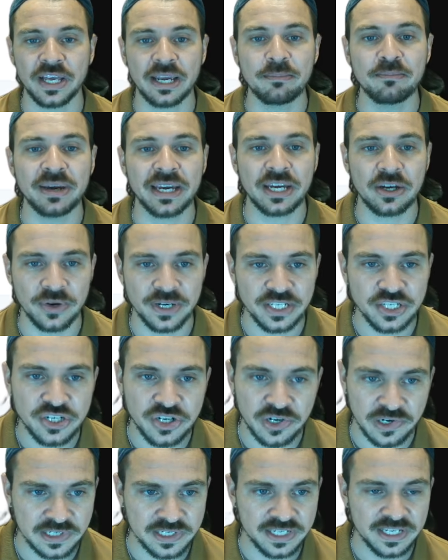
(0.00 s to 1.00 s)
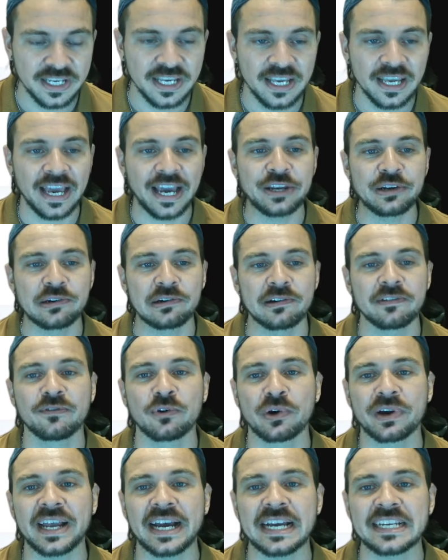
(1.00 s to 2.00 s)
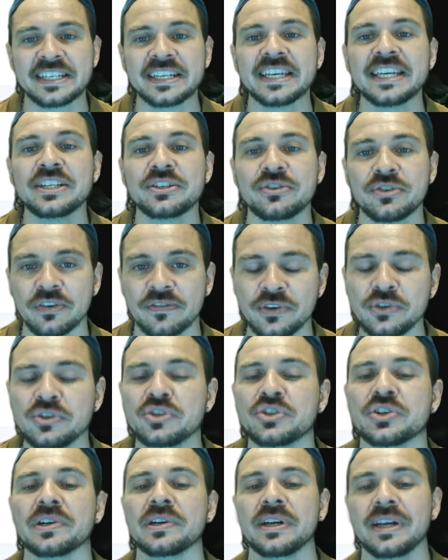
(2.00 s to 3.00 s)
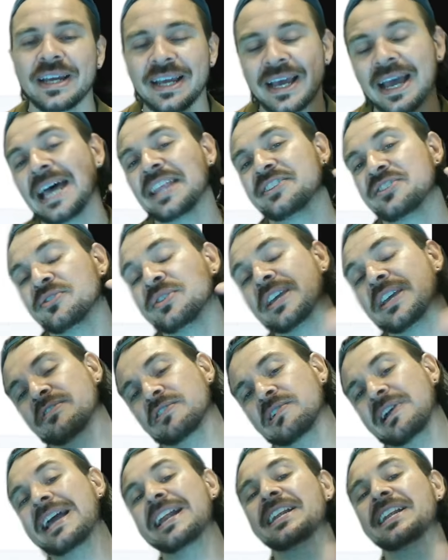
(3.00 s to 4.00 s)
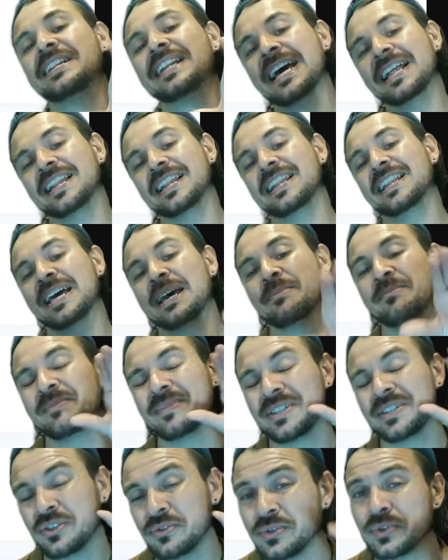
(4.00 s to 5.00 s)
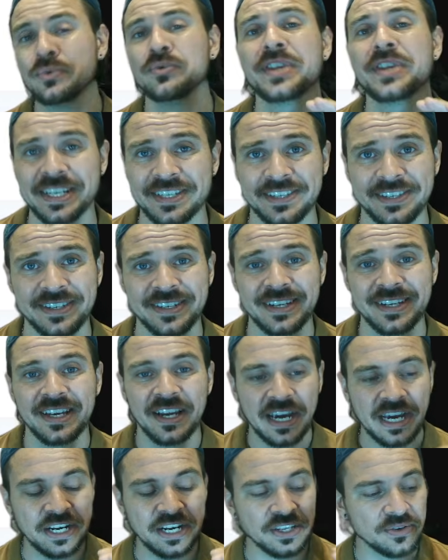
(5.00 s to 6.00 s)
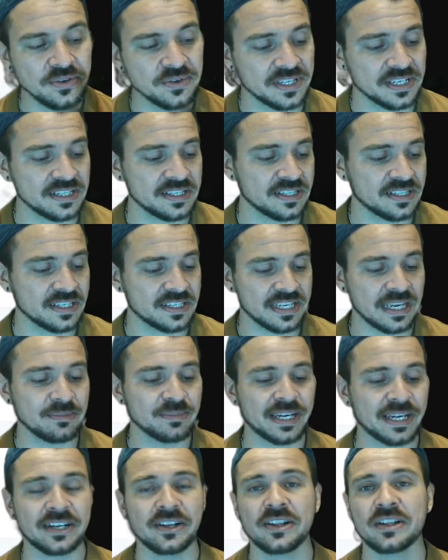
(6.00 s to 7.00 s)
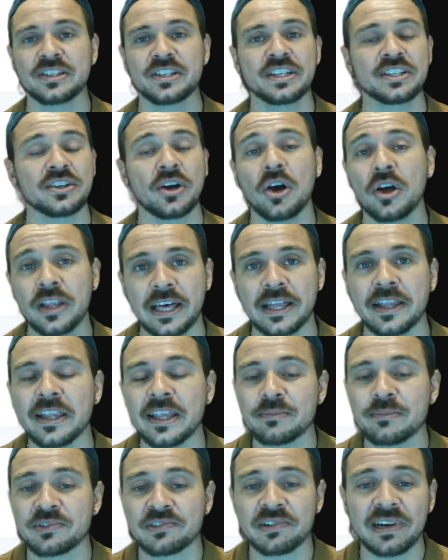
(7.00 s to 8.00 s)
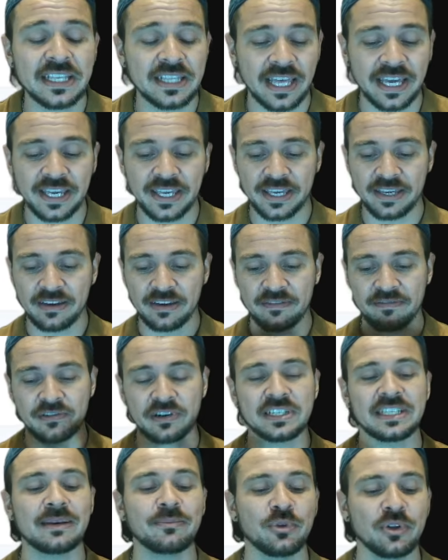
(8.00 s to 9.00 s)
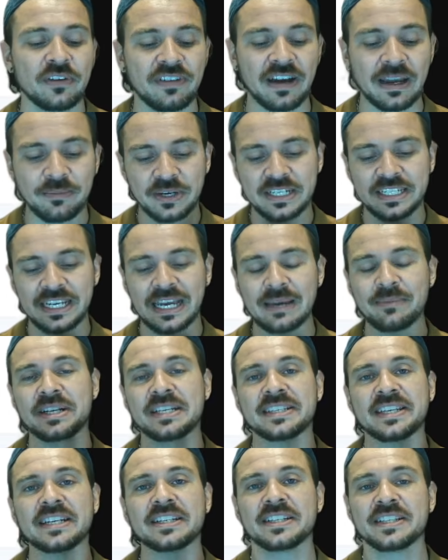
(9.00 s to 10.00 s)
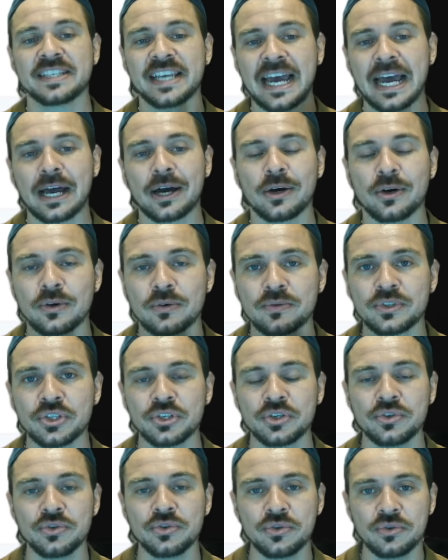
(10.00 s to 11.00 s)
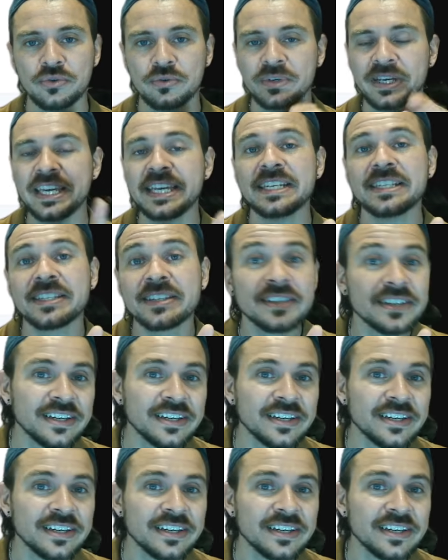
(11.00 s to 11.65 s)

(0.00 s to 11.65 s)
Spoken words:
a Bitcoin chart, and you're forecasting into the future. And so they've created an LLM to do this. And it uses the same technology as all LLMs, right? Like, for example, if I'm going to type in a sentence, how to eat,